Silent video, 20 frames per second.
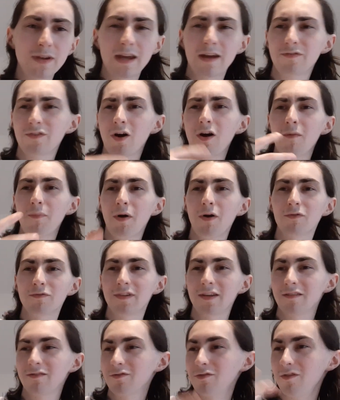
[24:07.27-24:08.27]
They have to uphold
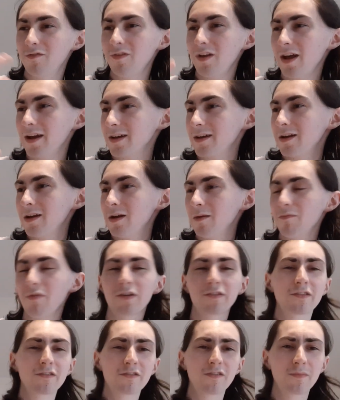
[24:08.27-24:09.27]
this sort of like
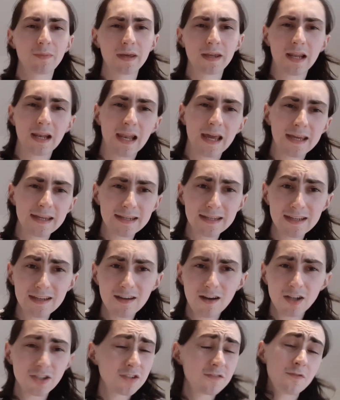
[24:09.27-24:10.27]
presence of being a
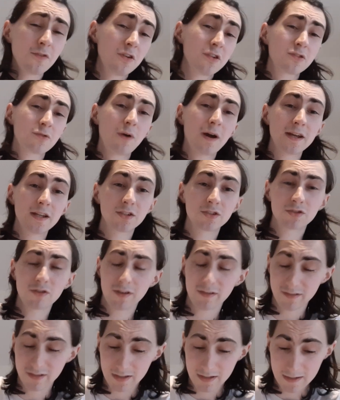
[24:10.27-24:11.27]
lady. I just thought it was quite
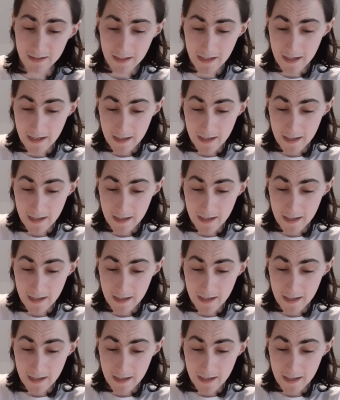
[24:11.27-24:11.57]
interesting.